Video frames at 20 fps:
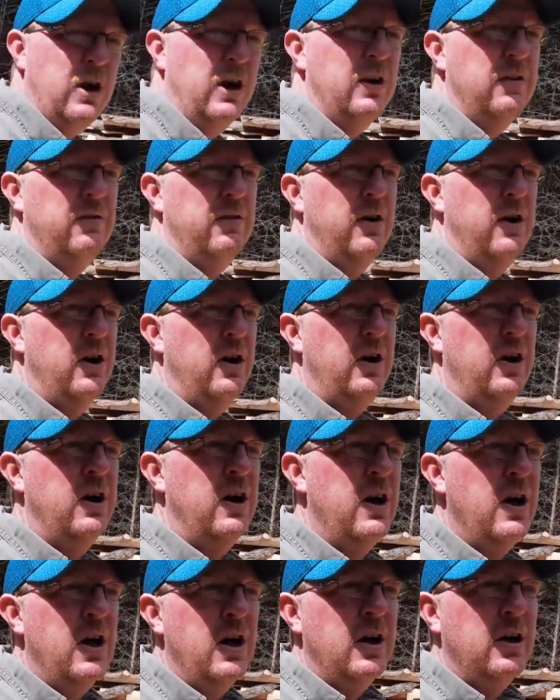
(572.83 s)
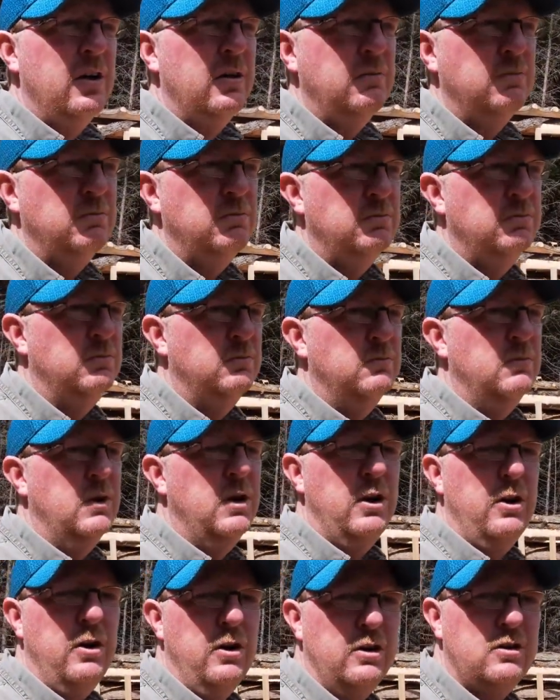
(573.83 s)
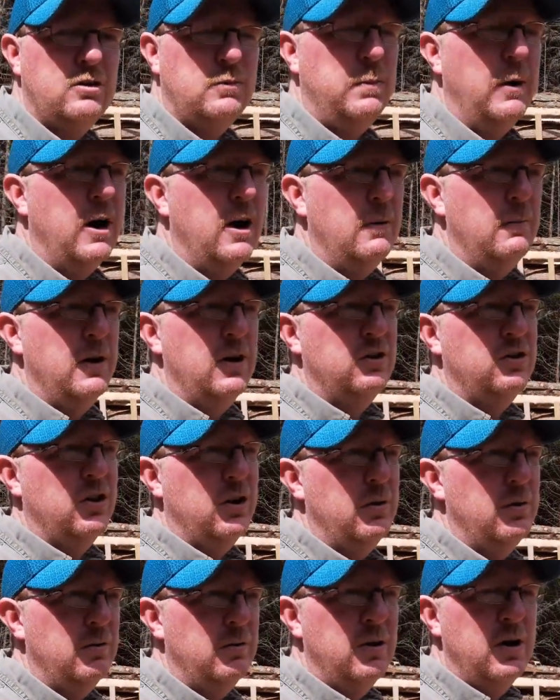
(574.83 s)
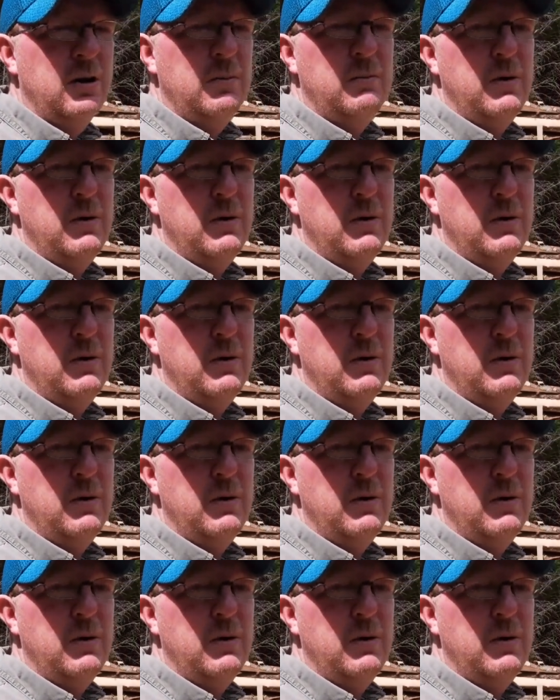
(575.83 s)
kind of a little experiment on